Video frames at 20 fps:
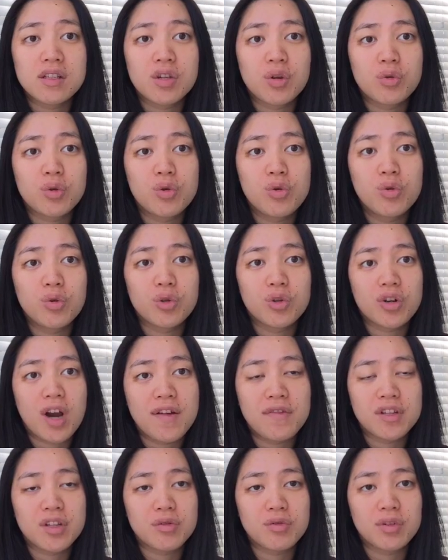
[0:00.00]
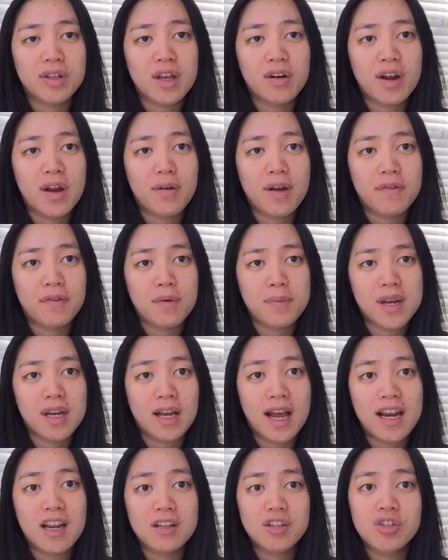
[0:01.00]
Google Drive is a really great way for me to
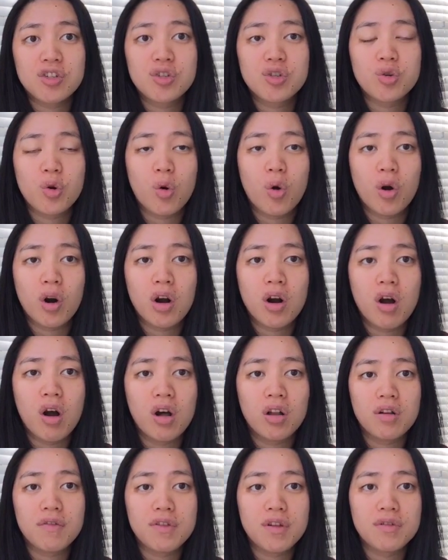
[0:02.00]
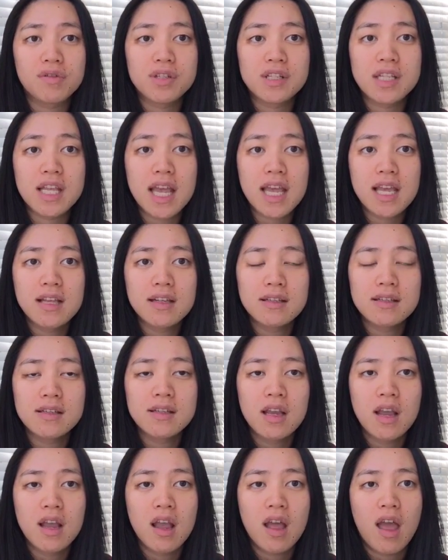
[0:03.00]
kind of store all of those things,
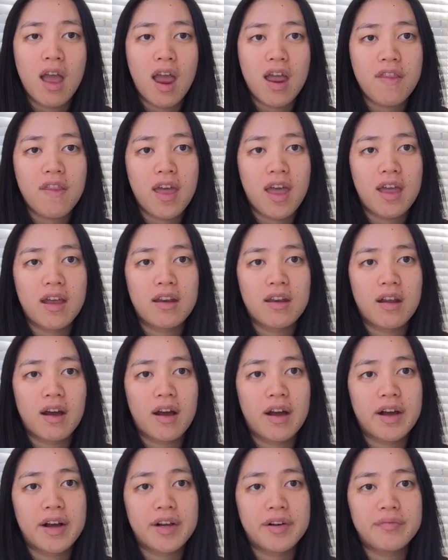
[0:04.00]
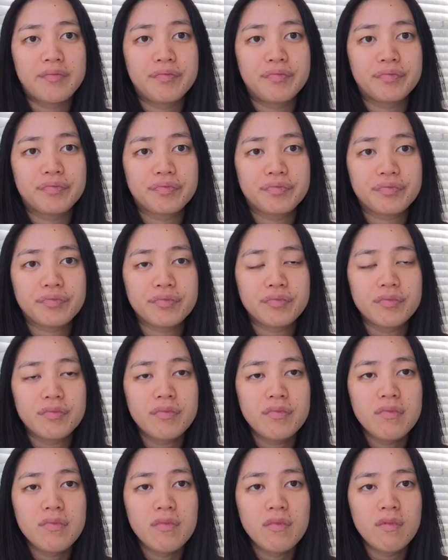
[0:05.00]
and then
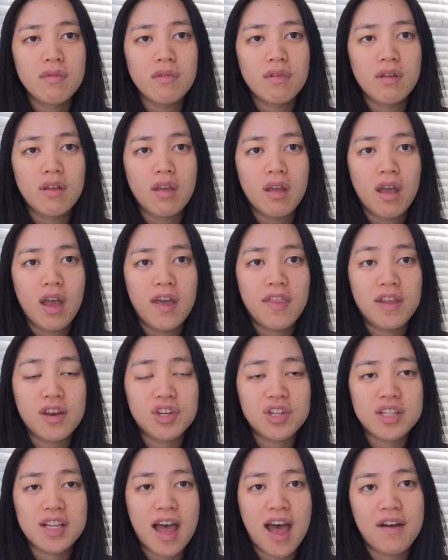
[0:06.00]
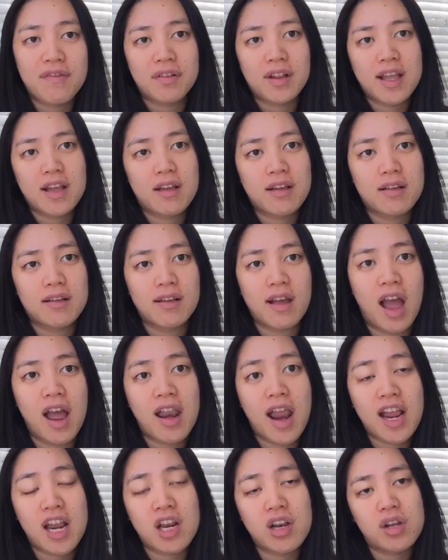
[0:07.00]
just have and
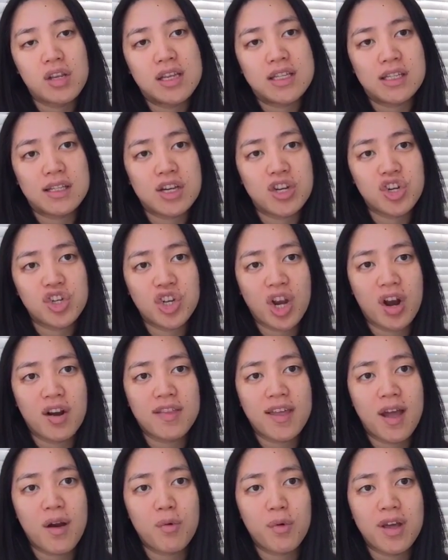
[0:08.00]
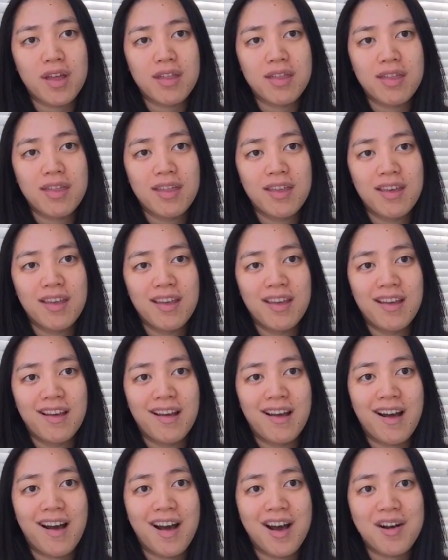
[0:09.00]
I can easily share that with
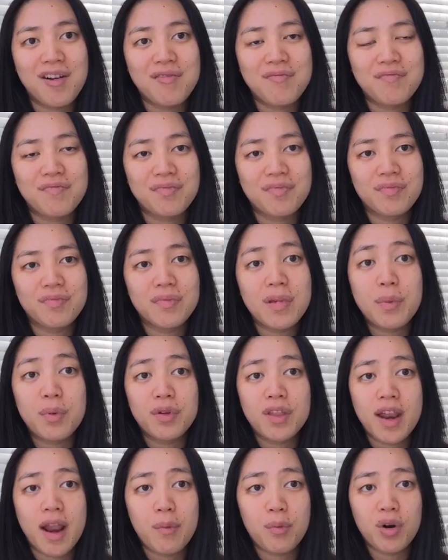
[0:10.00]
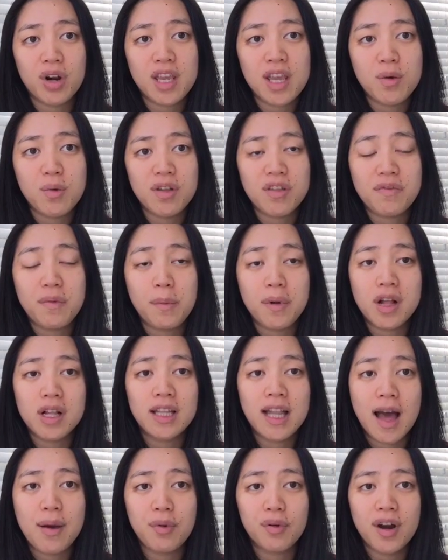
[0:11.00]
people that I'm working with, when I'm
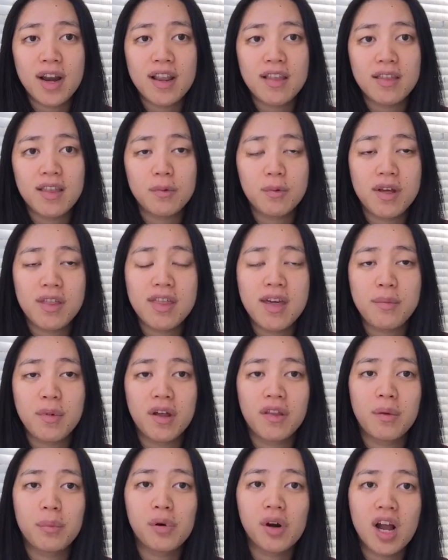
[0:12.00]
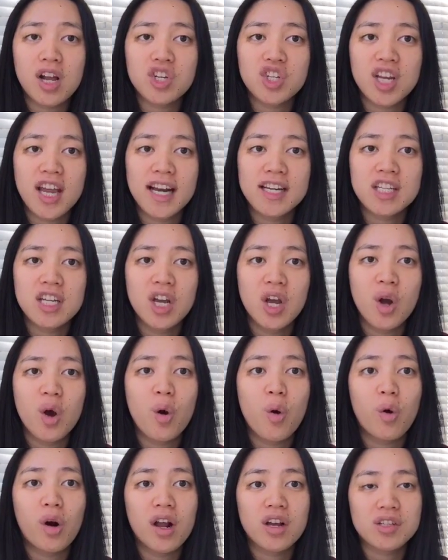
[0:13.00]
collaborating with them on a project,
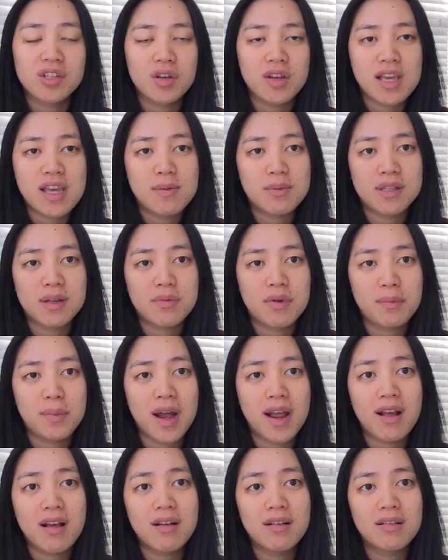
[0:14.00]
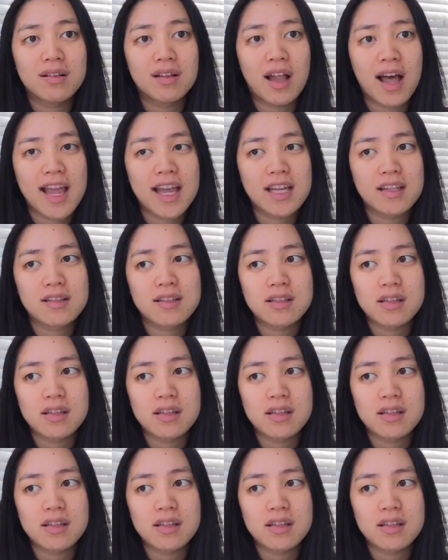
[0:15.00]
or I also keep some of my clients,